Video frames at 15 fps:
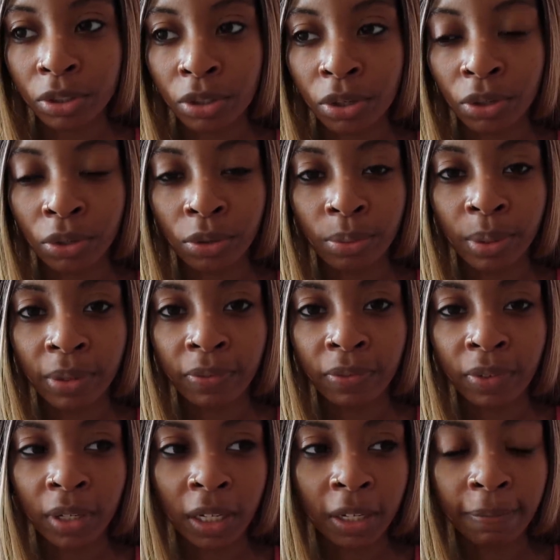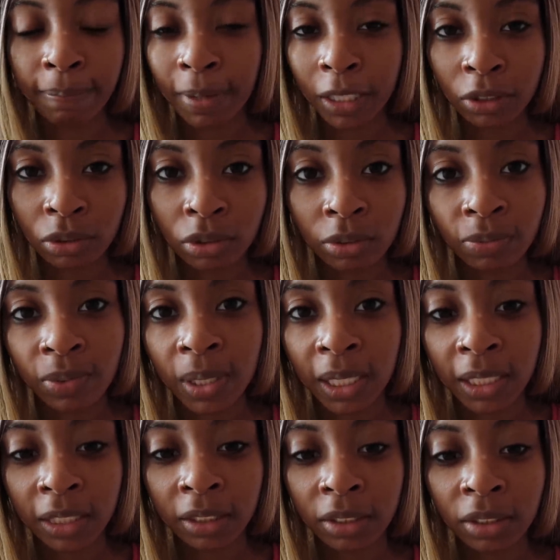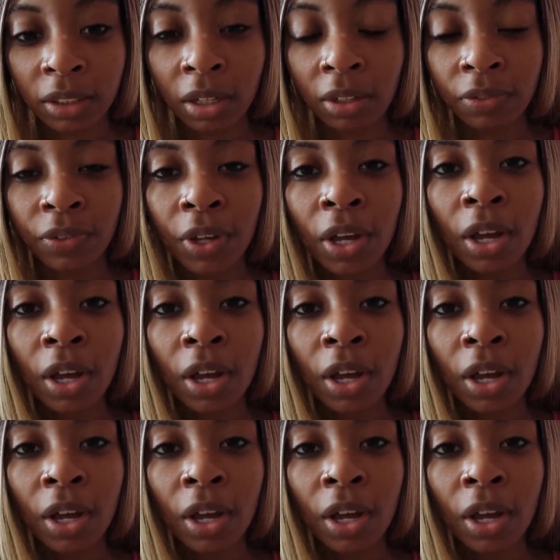to do with like bedroom related stuff,